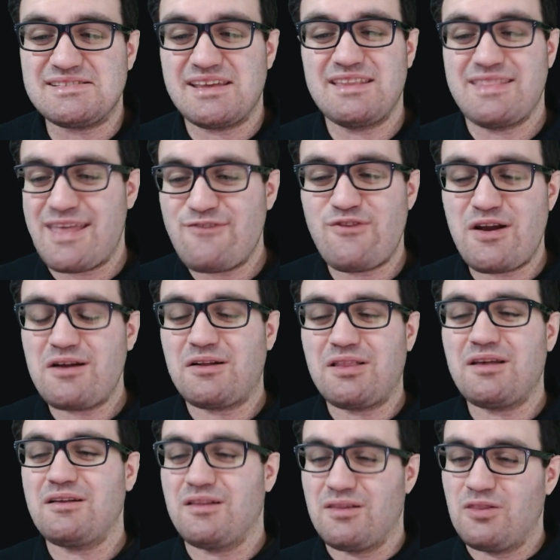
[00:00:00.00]
They very
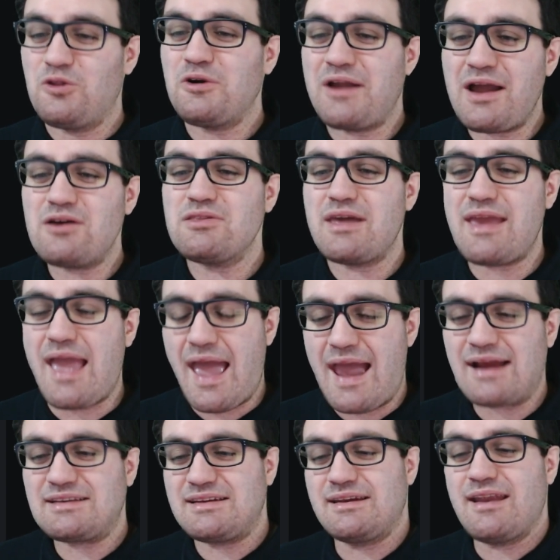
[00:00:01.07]
clearly, look how they
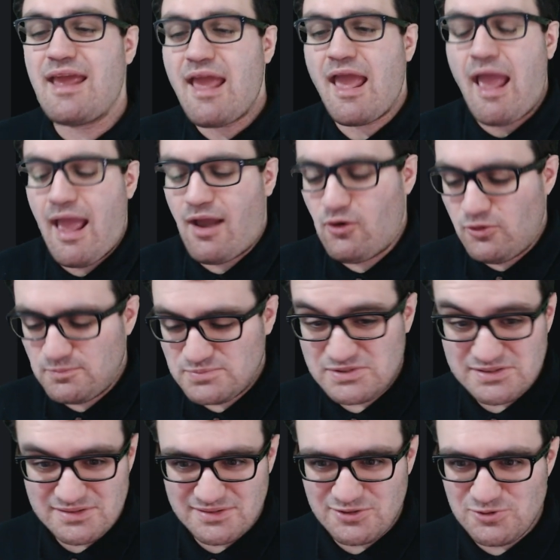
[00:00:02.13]
acted.
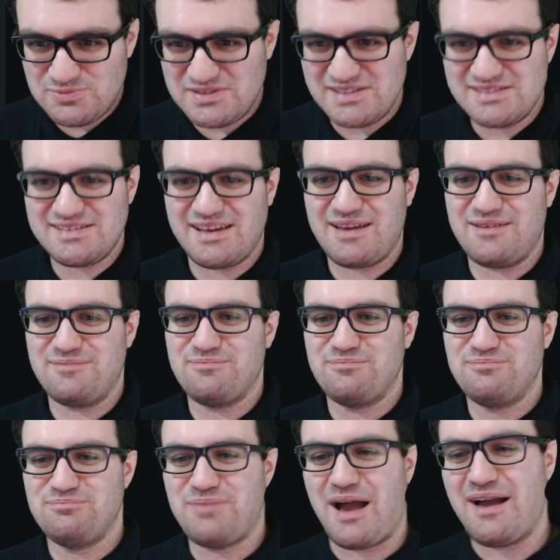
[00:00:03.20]
Oopsies.
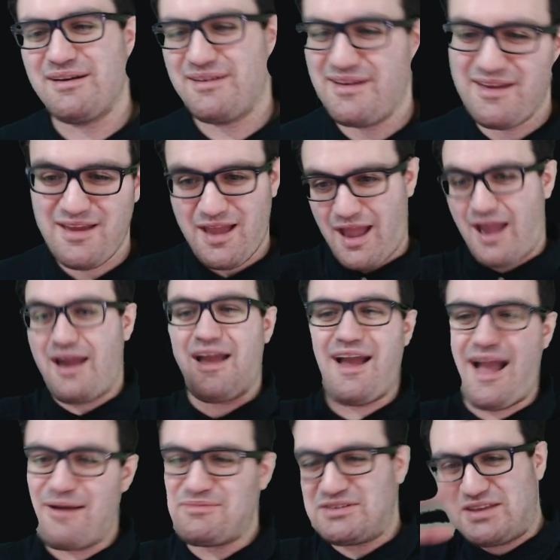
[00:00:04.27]

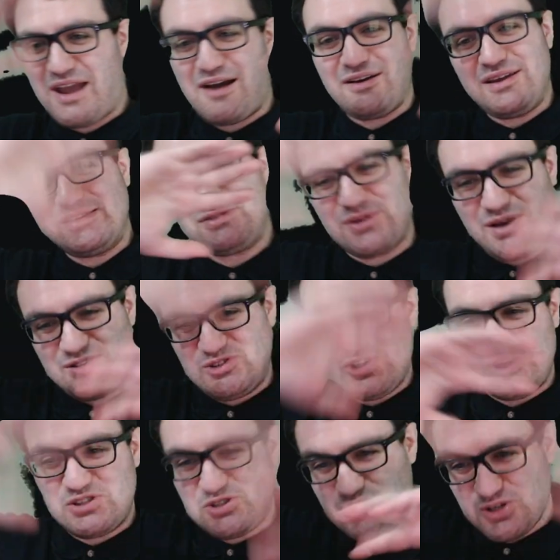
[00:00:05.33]
I'm Italian, so I
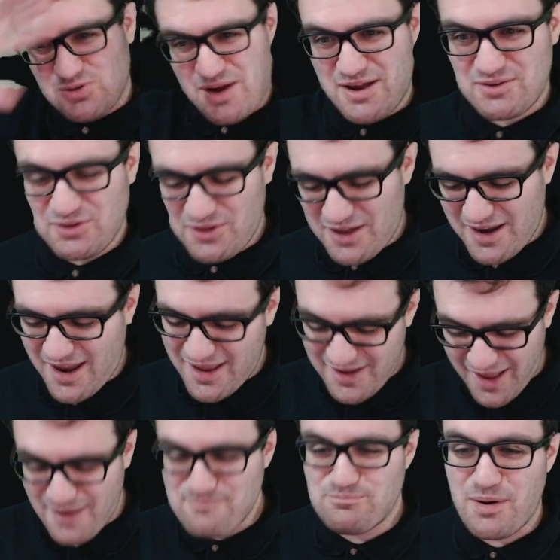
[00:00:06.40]
gesture around a lot.
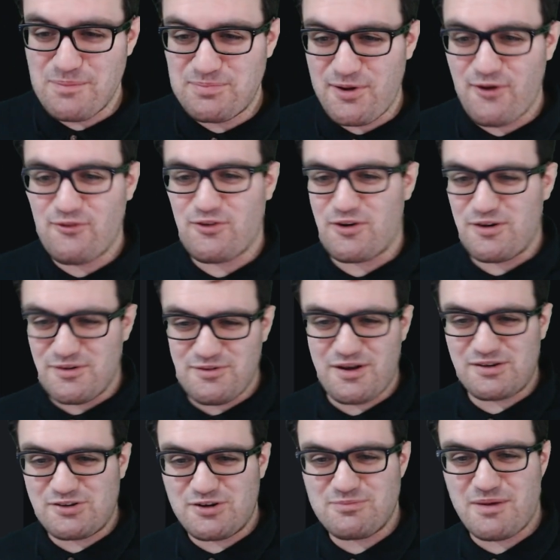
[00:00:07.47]
I knocked
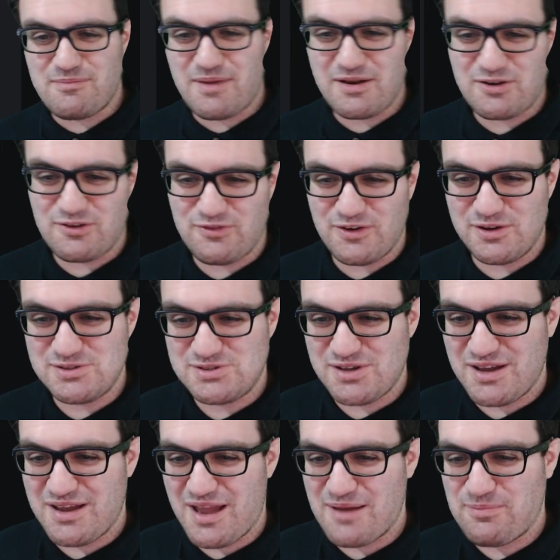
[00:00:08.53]
over my microphone, so
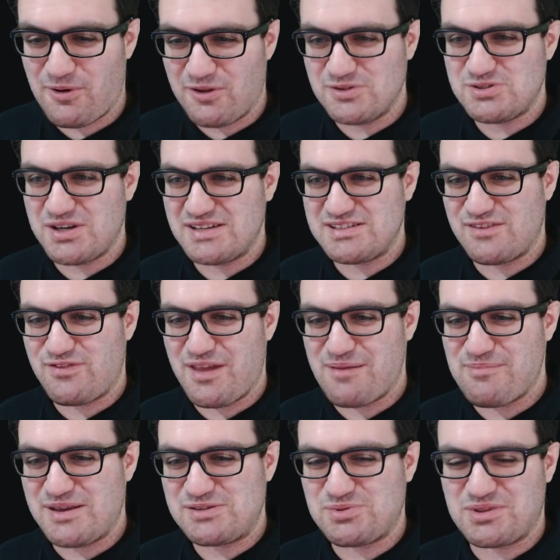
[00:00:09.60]
I apologize if
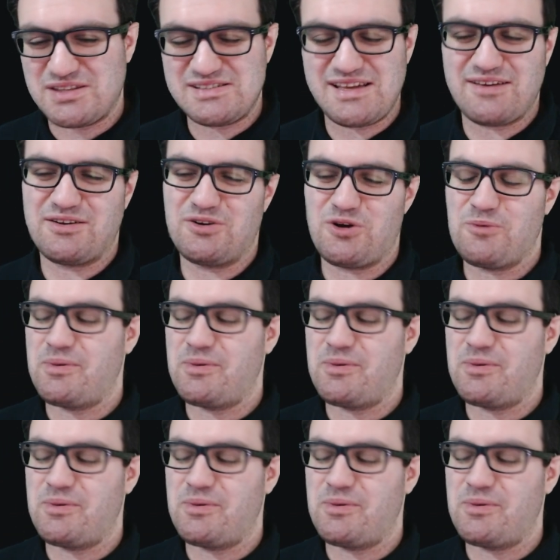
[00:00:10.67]
that messed with the sound at all.